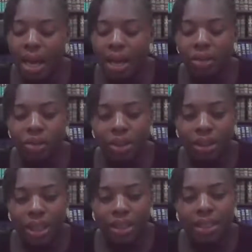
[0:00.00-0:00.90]
and you
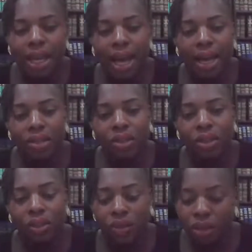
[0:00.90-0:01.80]
state the
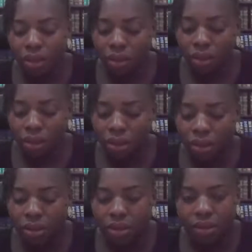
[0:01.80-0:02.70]
address of the executors.